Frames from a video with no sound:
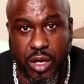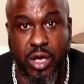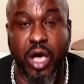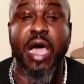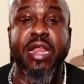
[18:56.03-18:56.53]

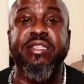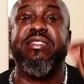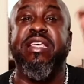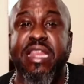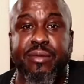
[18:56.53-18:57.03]
God will
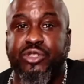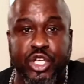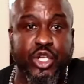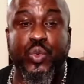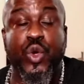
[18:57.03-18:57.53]
send them
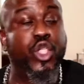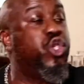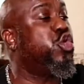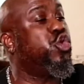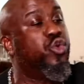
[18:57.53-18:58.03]
to you when
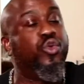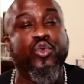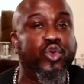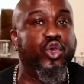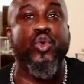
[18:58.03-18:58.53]

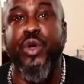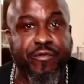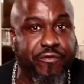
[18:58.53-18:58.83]
you do it